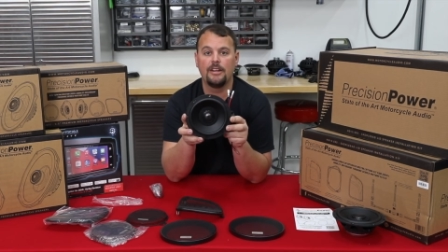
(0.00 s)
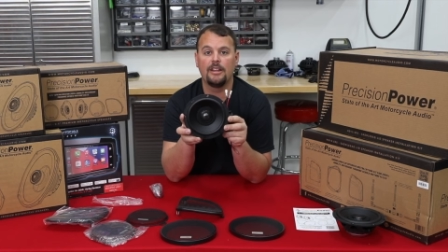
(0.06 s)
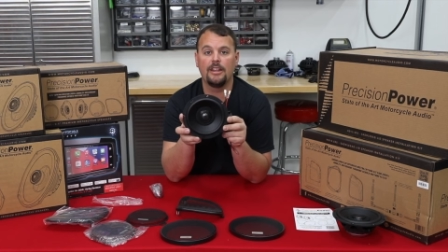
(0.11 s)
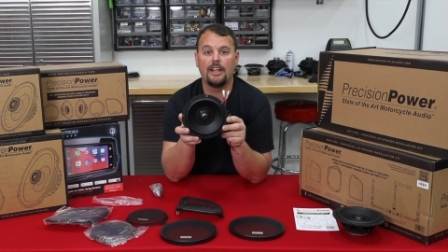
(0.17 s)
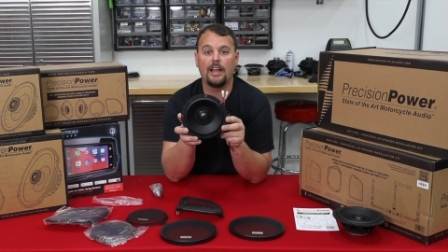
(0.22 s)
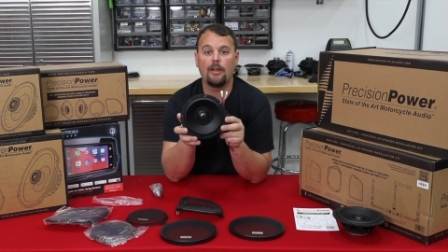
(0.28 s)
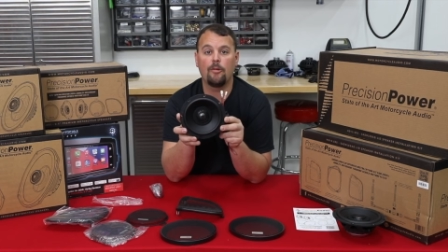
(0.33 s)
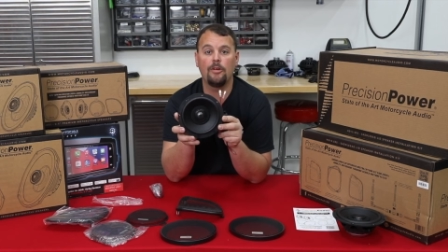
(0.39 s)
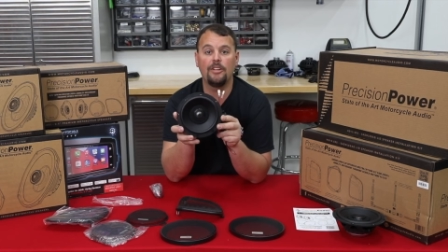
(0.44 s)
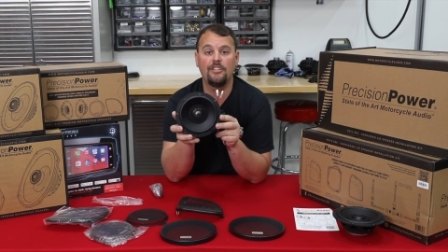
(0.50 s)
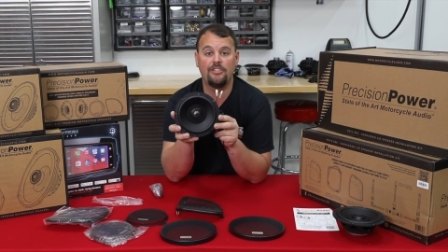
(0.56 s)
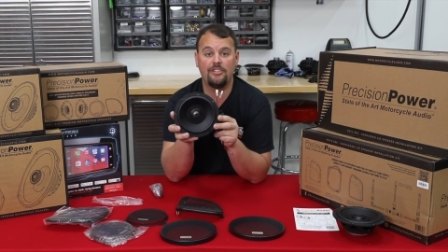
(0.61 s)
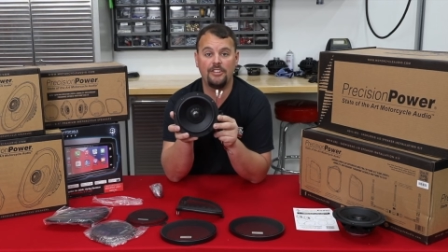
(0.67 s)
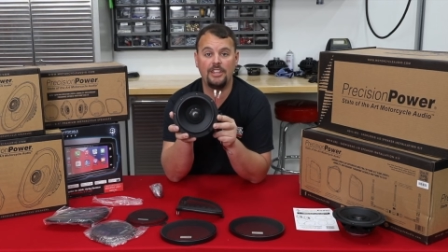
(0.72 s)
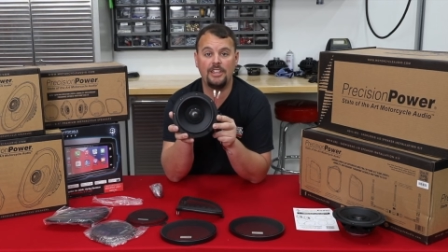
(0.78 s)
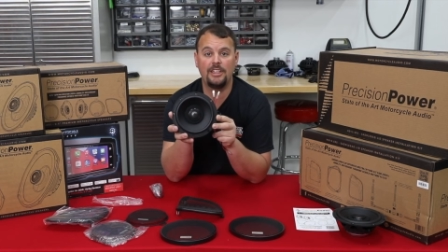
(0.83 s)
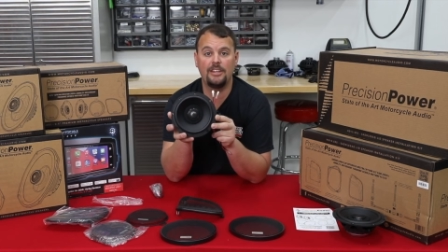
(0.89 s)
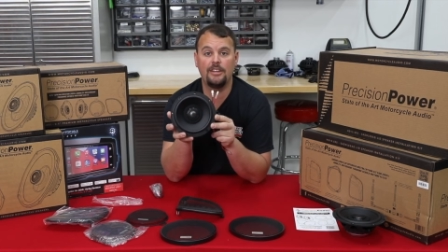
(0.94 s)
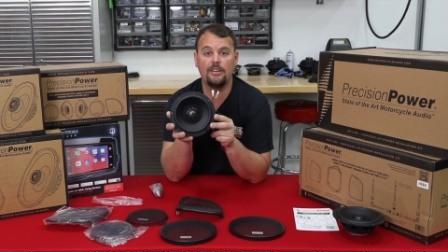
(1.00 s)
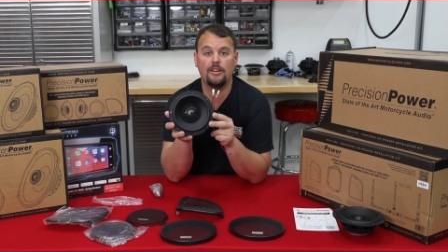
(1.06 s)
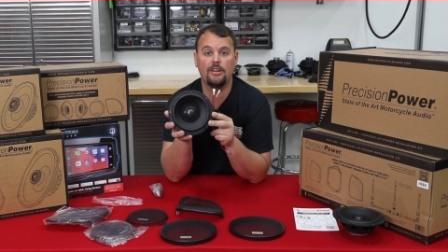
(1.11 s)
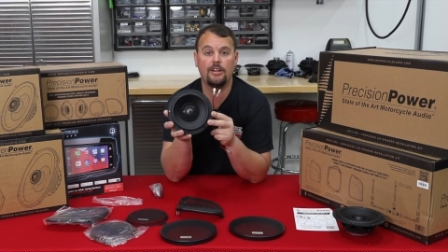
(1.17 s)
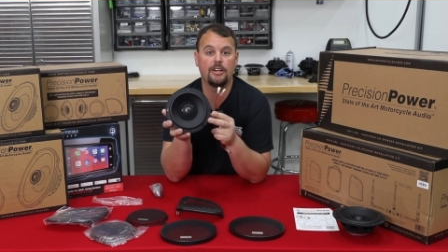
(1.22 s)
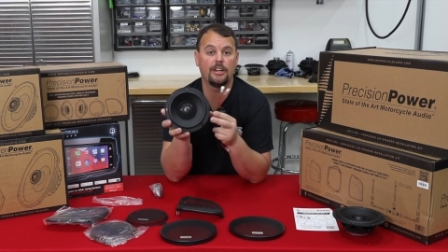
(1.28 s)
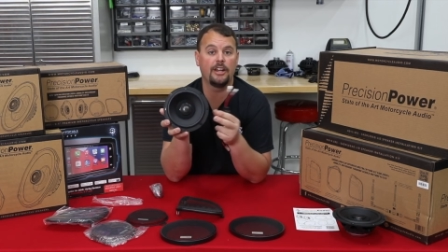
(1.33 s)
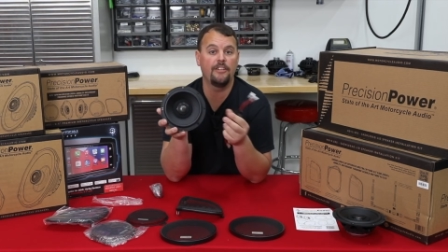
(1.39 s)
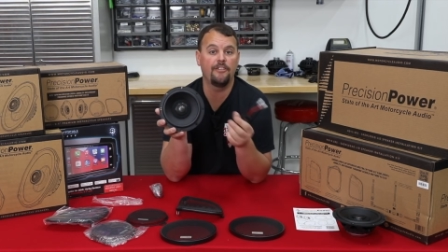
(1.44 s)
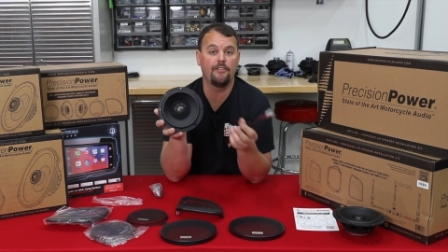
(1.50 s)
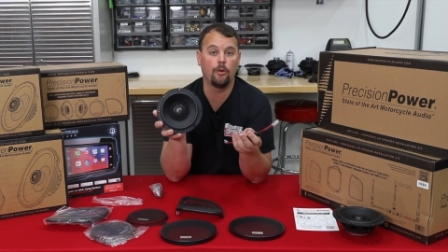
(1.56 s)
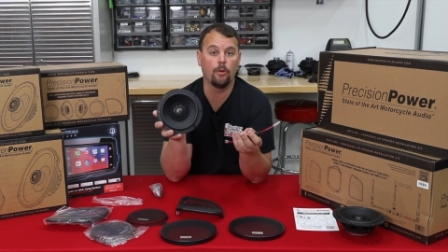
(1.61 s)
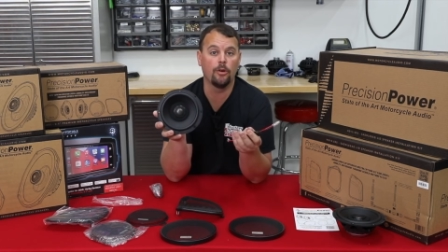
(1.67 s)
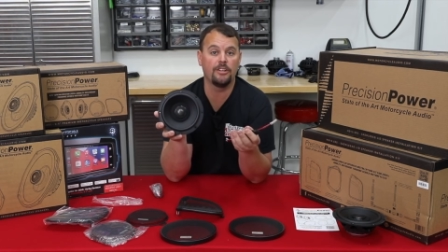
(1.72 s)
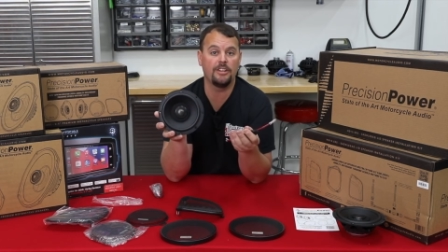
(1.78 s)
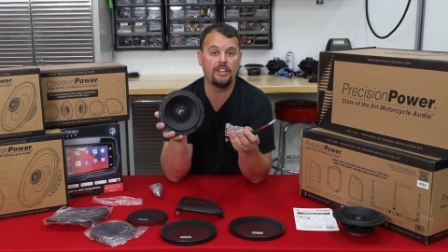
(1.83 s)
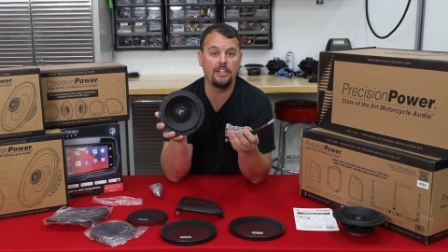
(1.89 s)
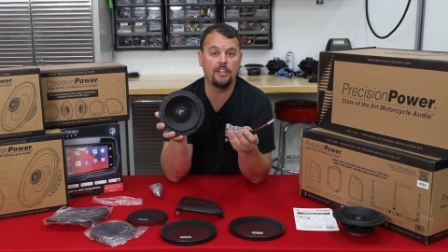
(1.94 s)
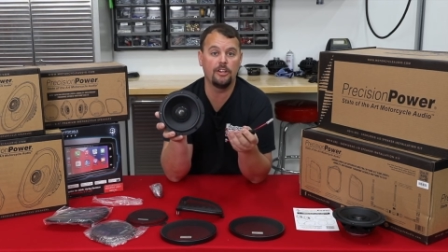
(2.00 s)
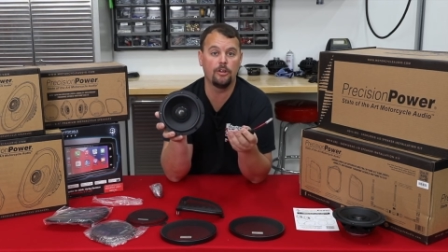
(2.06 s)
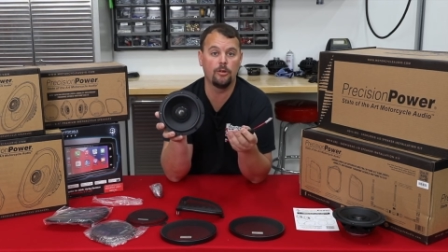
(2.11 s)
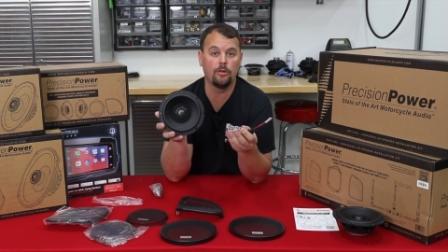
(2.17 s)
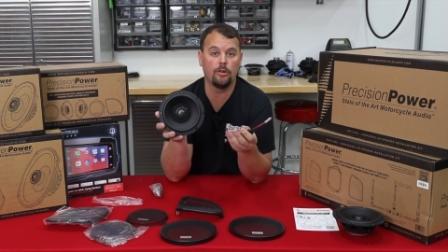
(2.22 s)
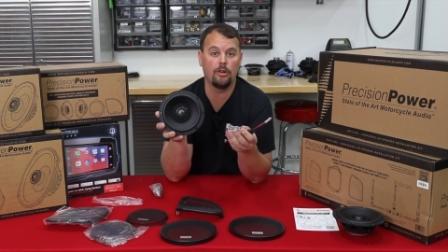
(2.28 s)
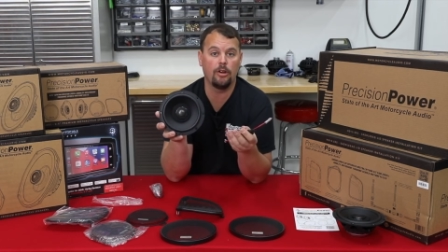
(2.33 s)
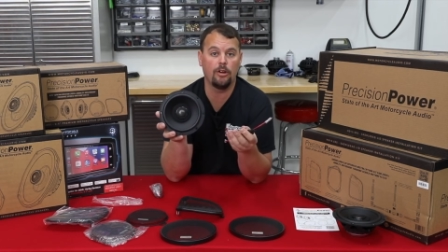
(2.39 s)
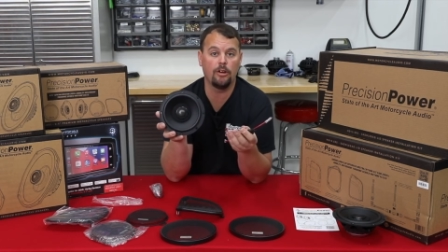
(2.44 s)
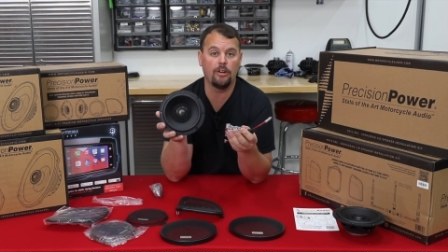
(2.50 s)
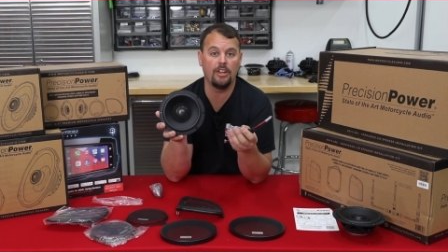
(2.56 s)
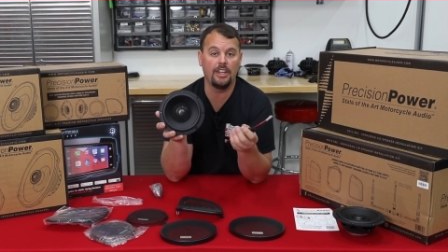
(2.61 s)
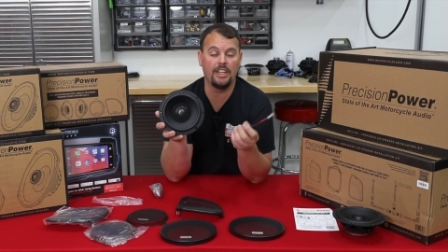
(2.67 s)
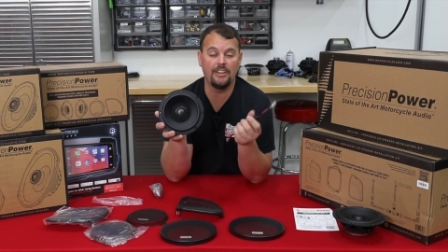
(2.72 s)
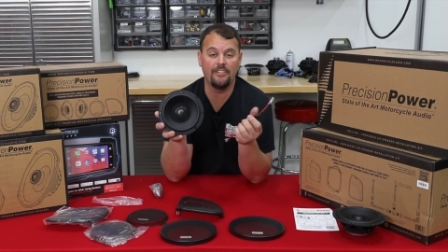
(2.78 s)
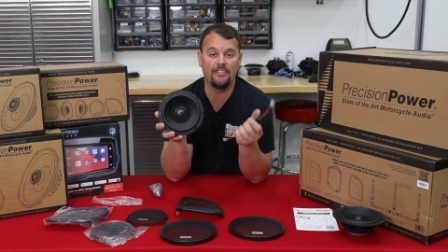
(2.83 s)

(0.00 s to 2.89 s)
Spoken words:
like we see on a 14 and newer Harley,